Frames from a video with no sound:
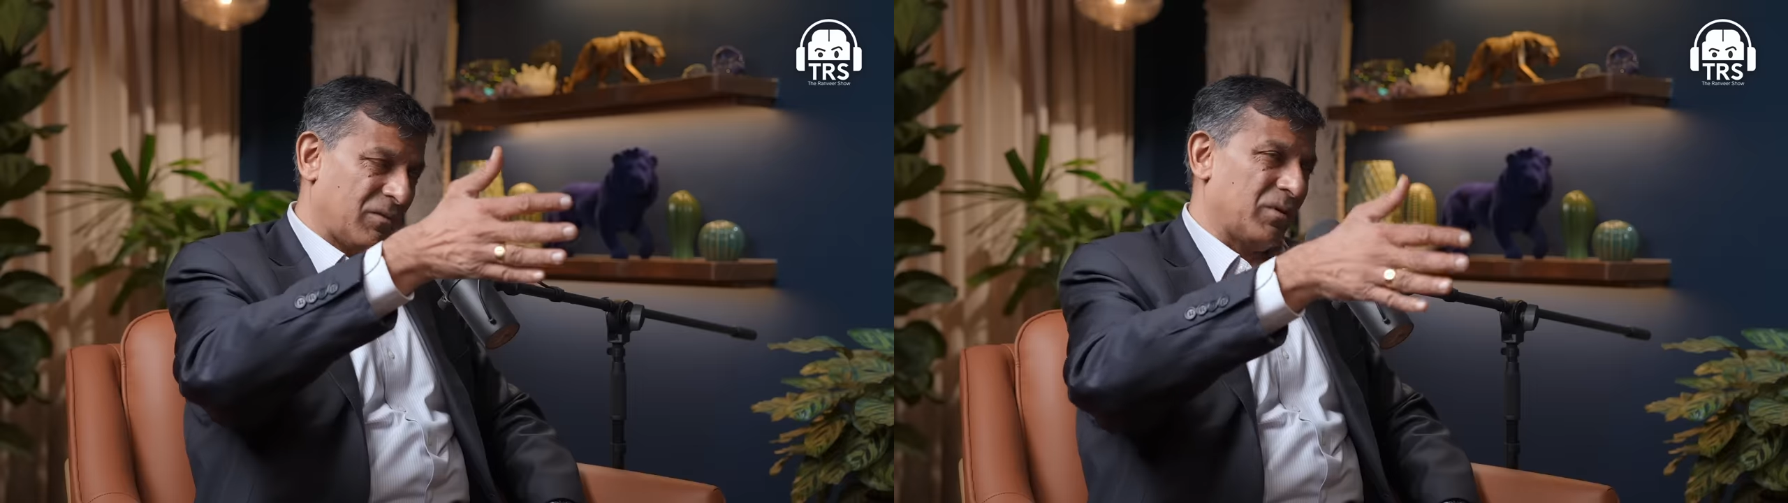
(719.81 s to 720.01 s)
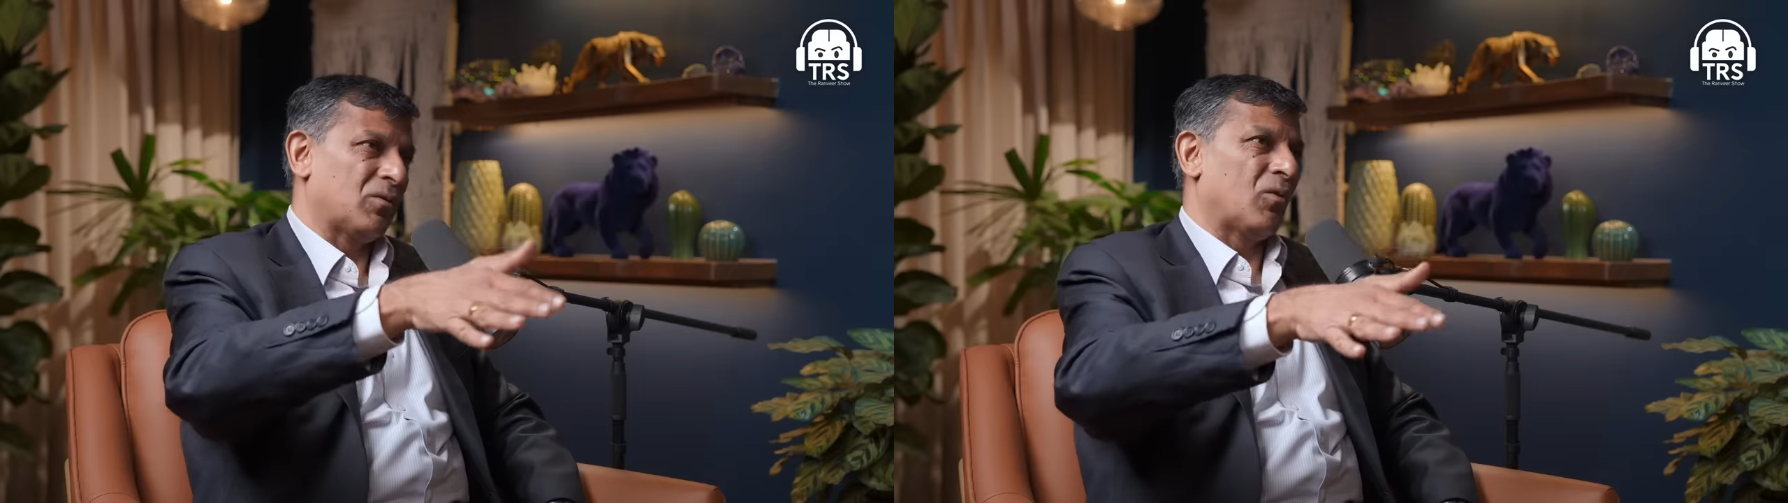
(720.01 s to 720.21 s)

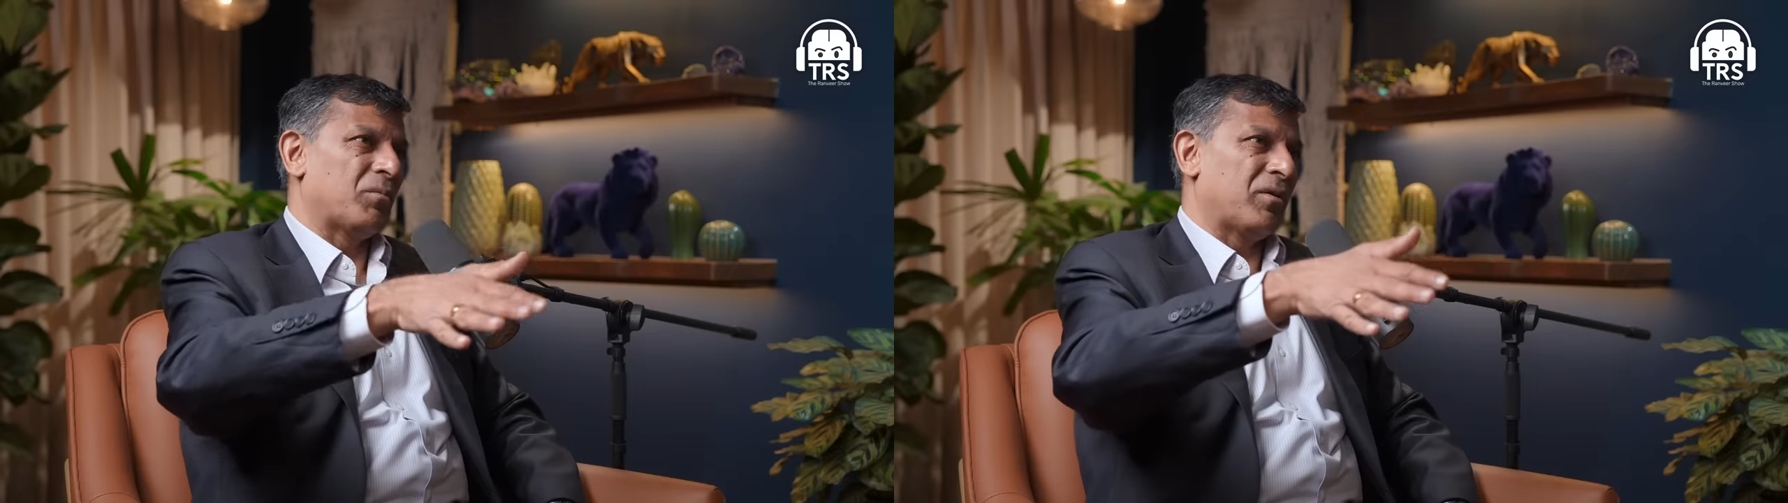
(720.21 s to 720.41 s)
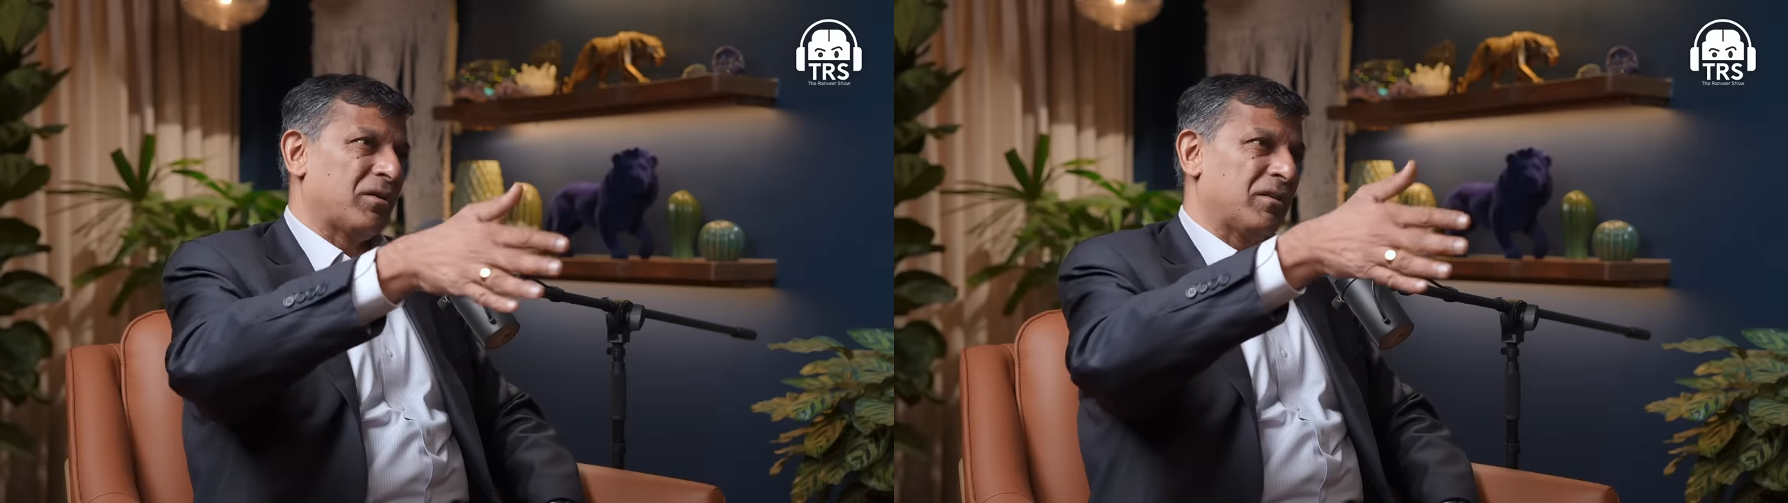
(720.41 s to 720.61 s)
that we
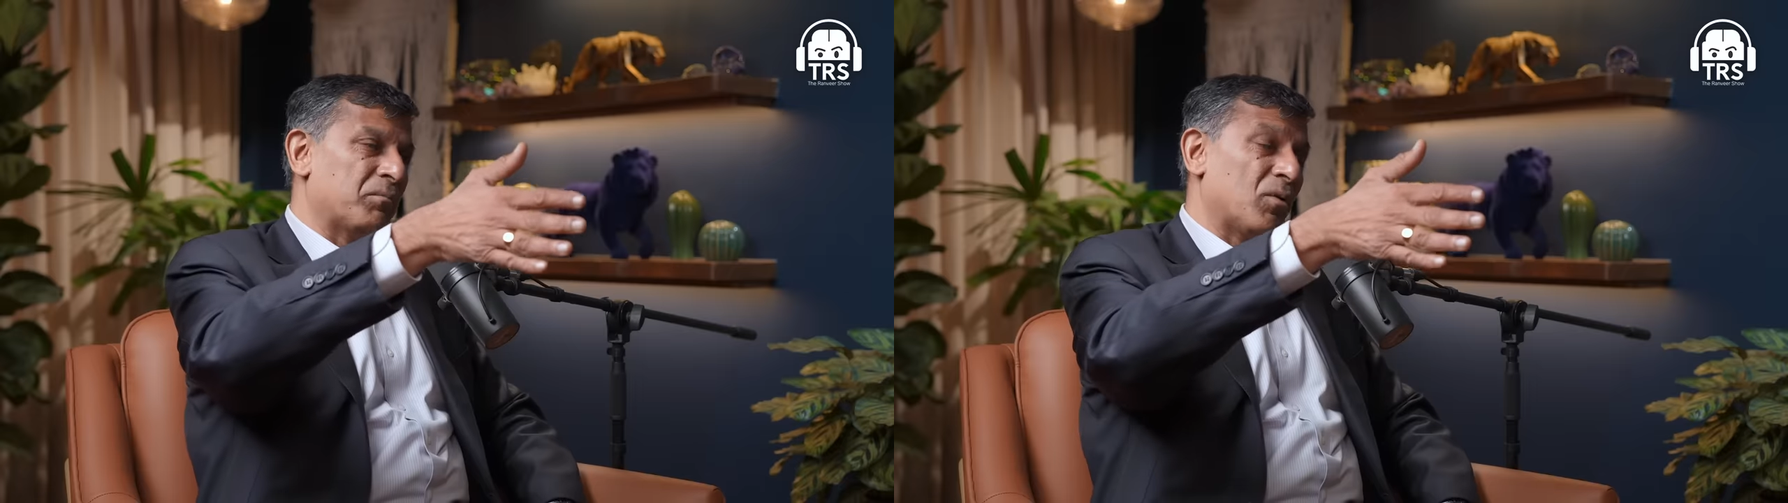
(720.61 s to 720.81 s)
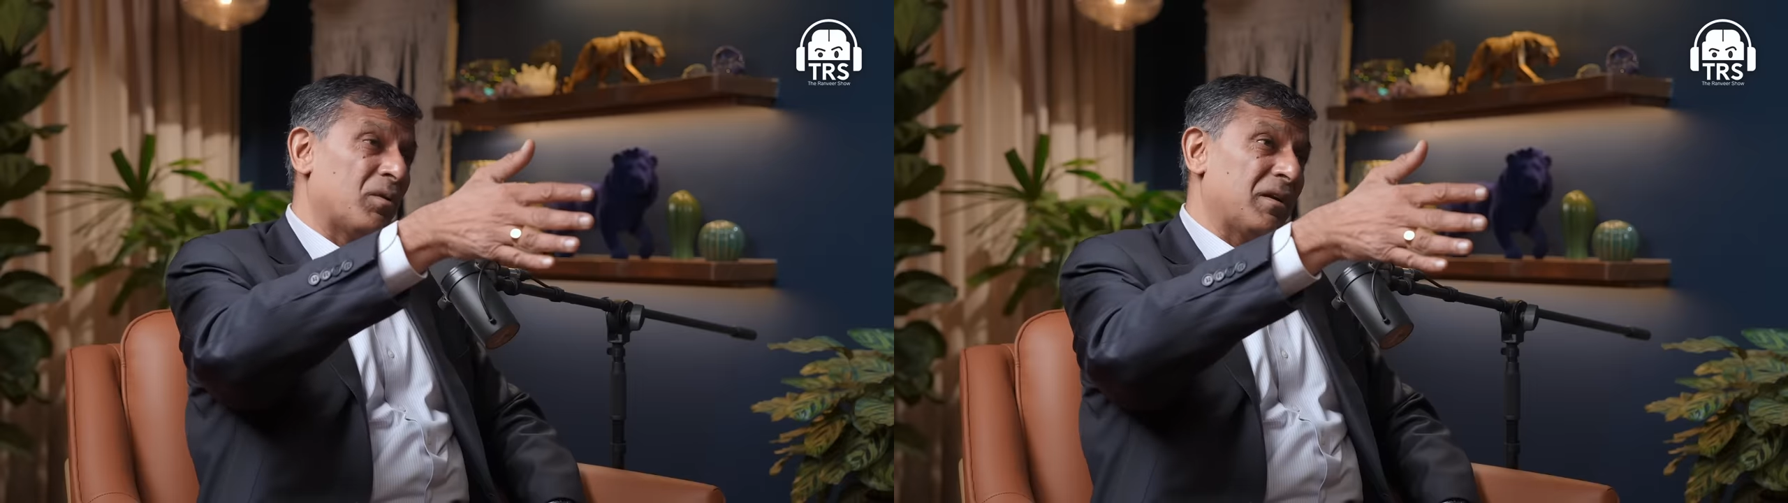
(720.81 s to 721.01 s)
talk about in the
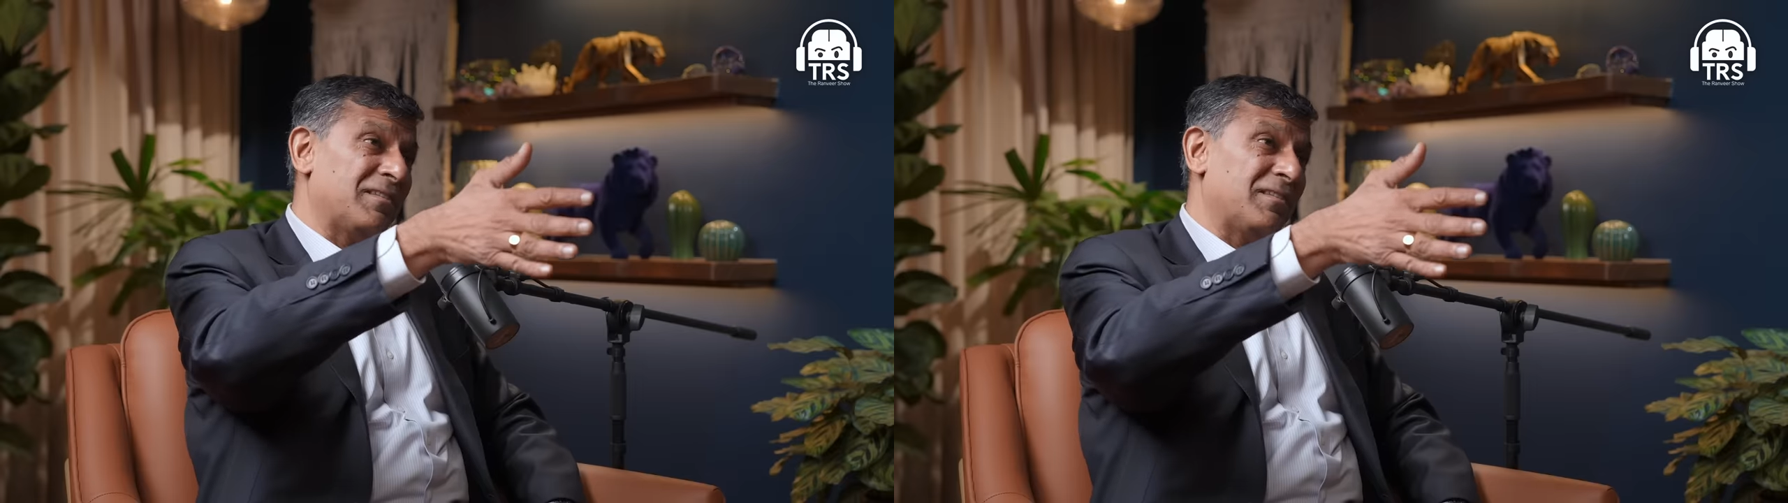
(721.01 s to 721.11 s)
book